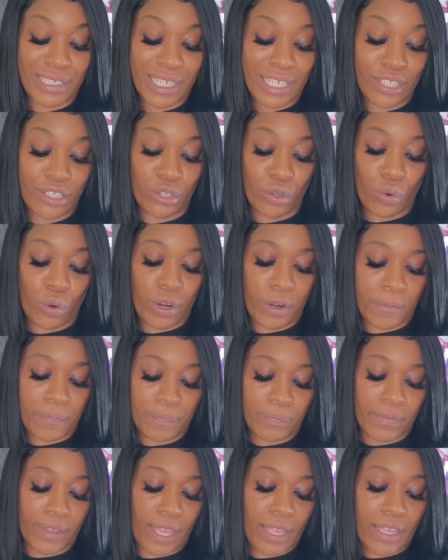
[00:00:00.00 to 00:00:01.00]
detour.
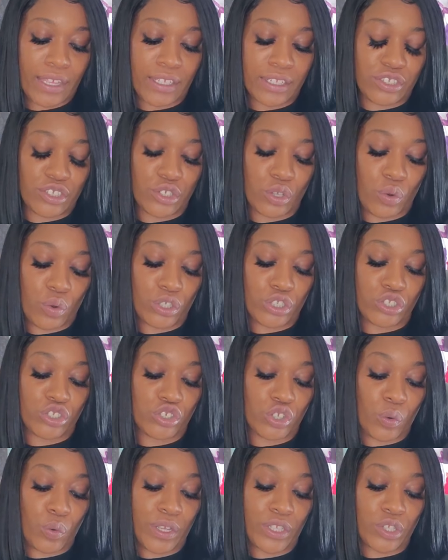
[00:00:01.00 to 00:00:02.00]
It's, or
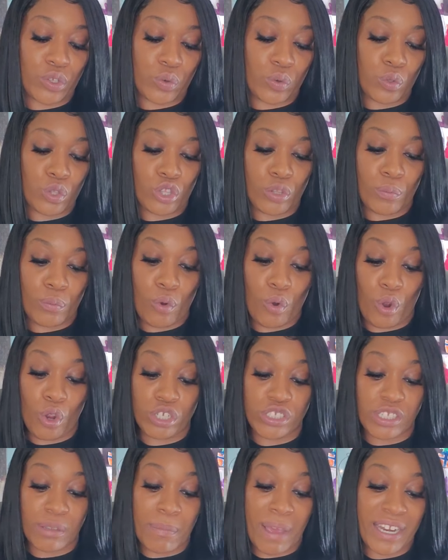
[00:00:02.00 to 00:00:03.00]
showing you the
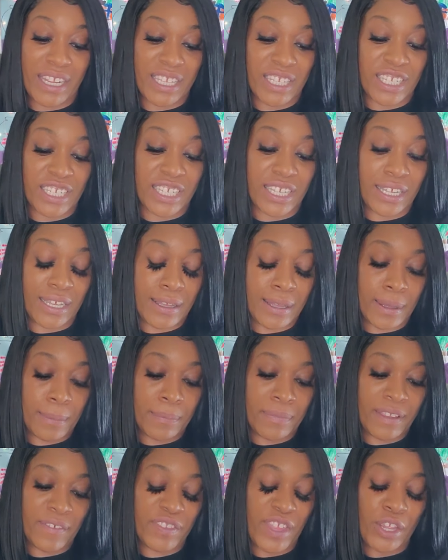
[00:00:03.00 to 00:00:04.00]
more somebody,
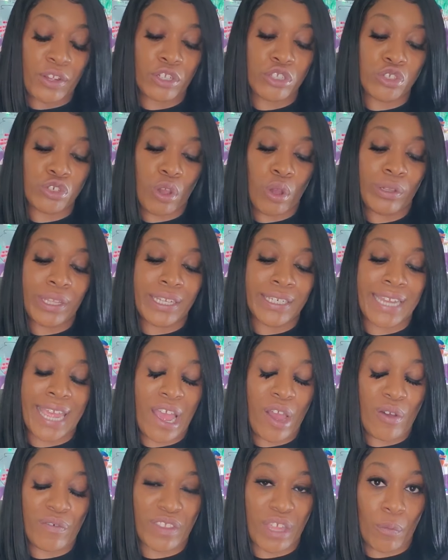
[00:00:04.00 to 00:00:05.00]
um, if they're controlling
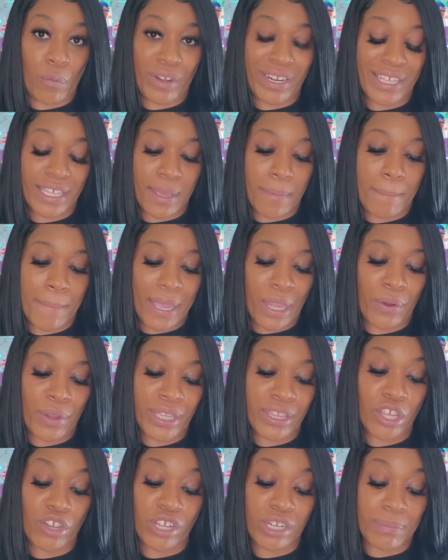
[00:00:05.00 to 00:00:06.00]
now, if they want to get
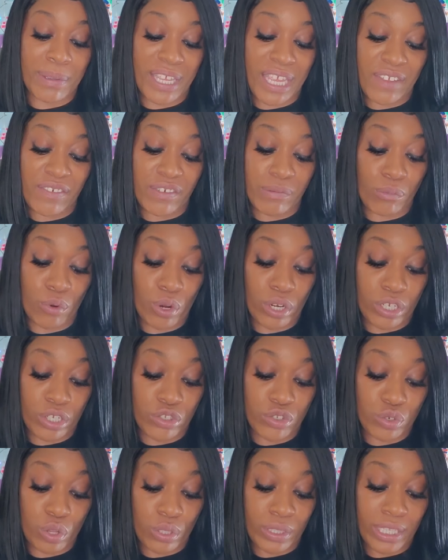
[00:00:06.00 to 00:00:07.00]
married, they're going to be even more
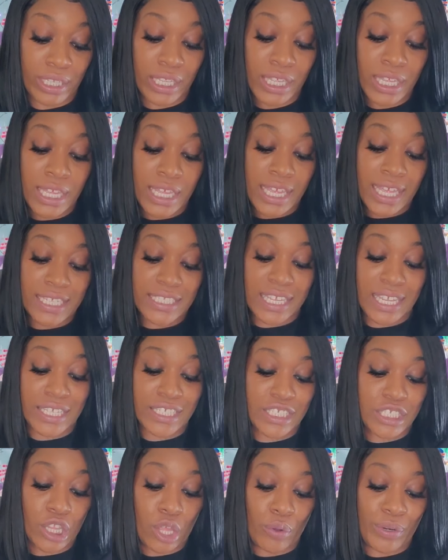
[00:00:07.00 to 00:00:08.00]
controlling. And saying,
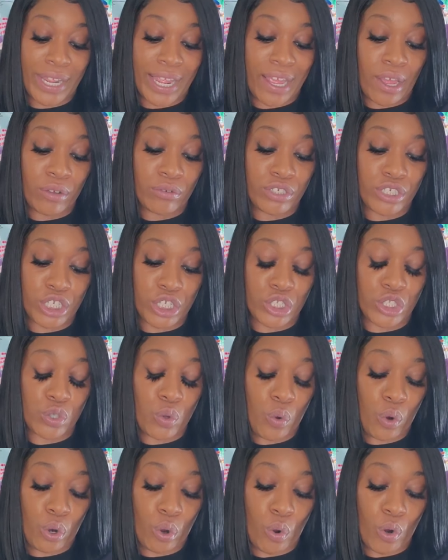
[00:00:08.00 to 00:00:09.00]
slow down,
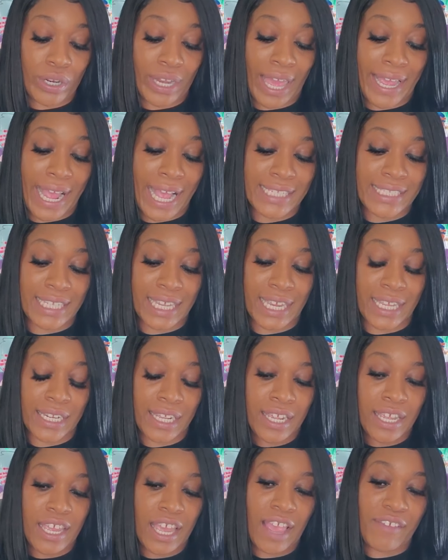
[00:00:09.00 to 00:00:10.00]
detour. Or like I said,
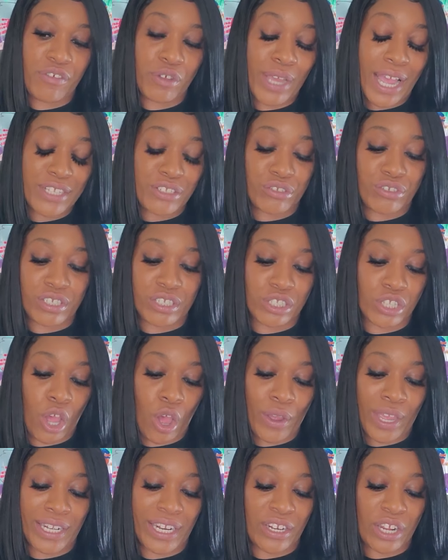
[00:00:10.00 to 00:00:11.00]
if you guys are just
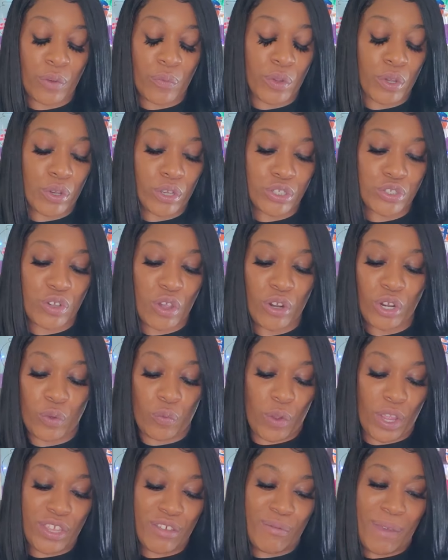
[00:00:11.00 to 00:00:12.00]
talking and they're real
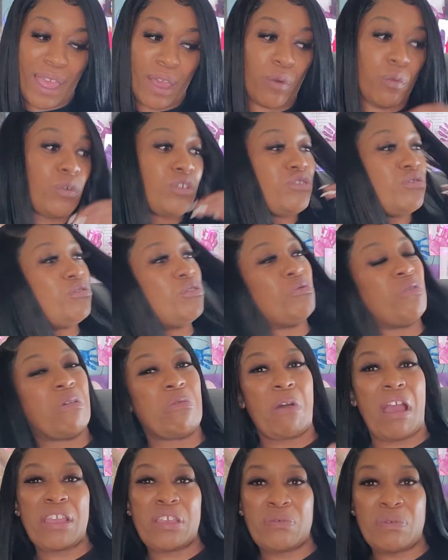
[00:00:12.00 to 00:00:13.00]
controlling, where you at? What you
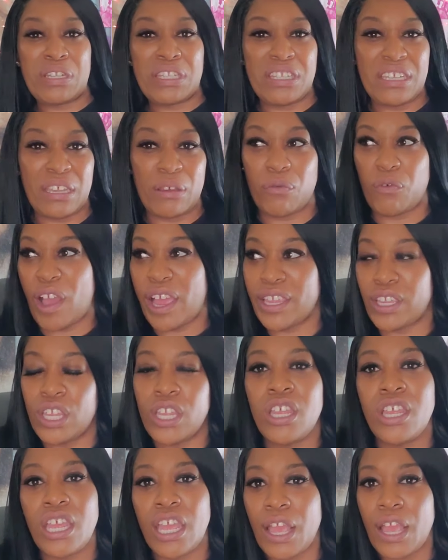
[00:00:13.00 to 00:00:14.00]
doing? Why you with them? Why? You,
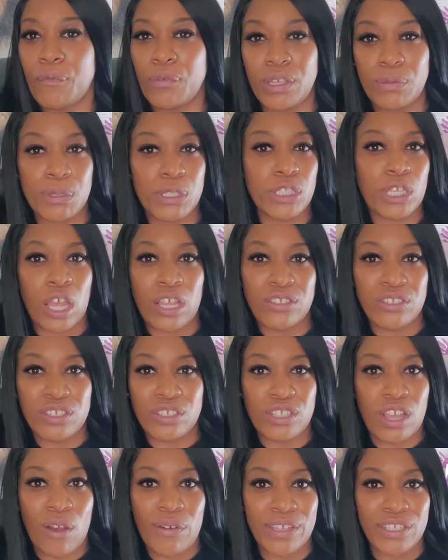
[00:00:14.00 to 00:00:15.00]
and we just talk,
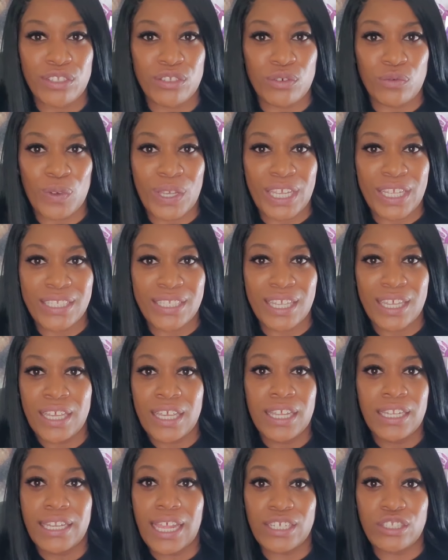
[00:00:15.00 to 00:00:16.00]
just talking two weeks.
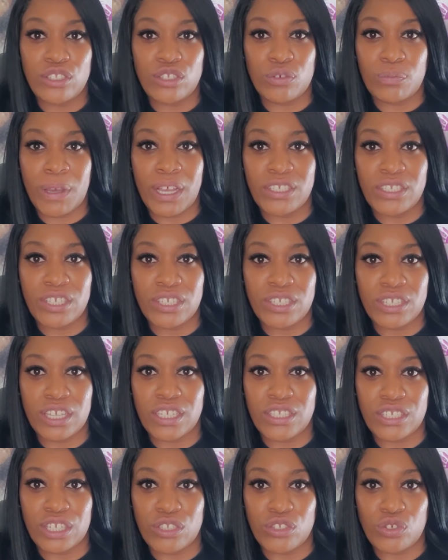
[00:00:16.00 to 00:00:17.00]
That's too much. It's,
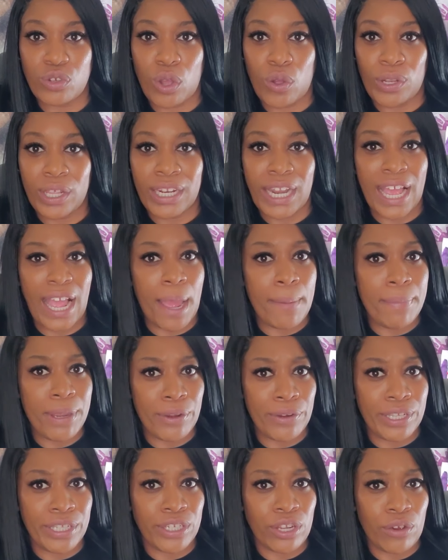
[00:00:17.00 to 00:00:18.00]
it's controlling. Like I
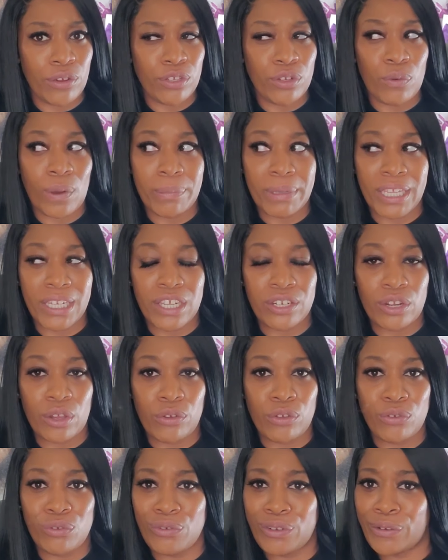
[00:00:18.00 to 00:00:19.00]
barely know you. I'm getting to know
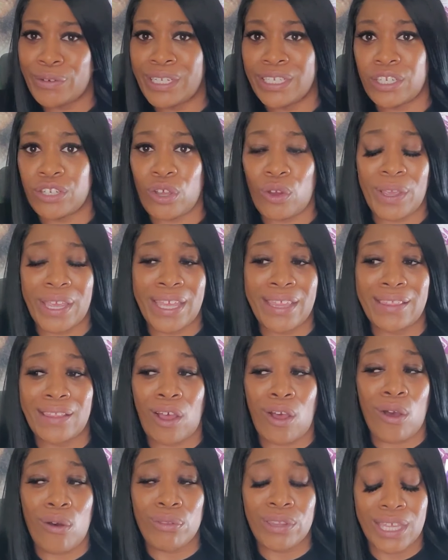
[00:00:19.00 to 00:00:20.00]
you. You don't even know in
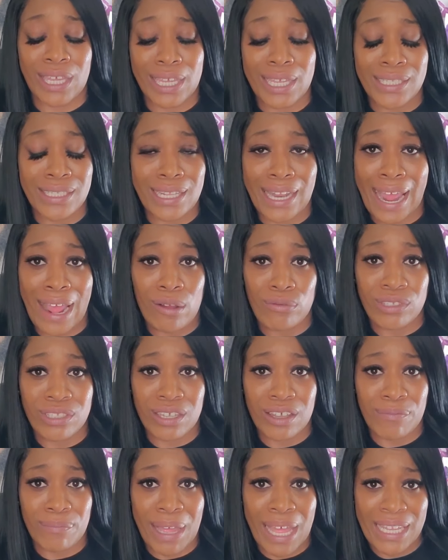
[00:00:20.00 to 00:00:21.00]
the, all the ins and outs
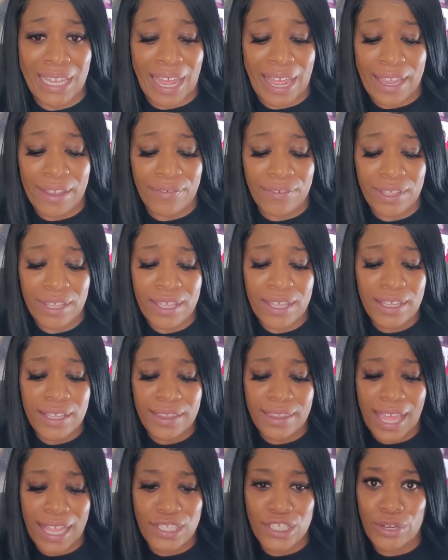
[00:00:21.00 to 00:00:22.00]
of my life.
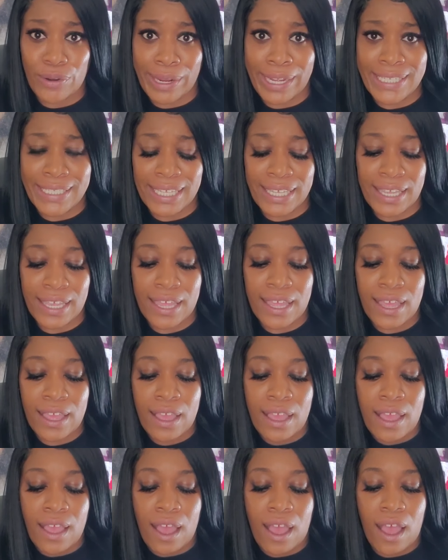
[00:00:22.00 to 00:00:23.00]
That's crazy.
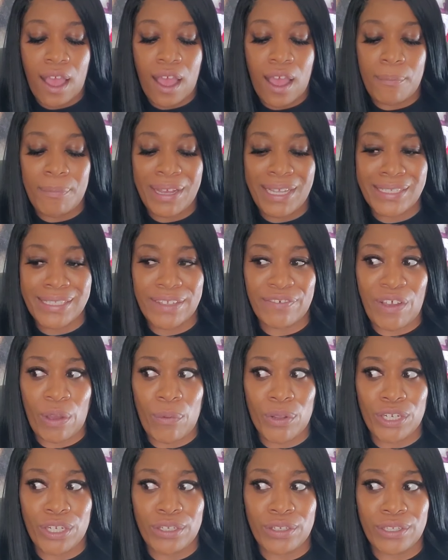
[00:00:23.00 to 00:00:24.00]
Um, because if I
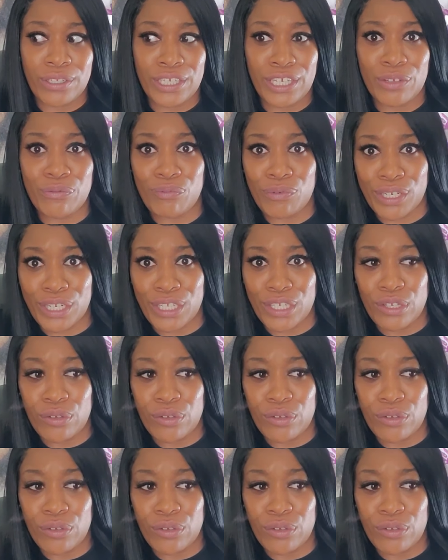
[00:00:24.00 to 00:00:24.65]
want to get rid of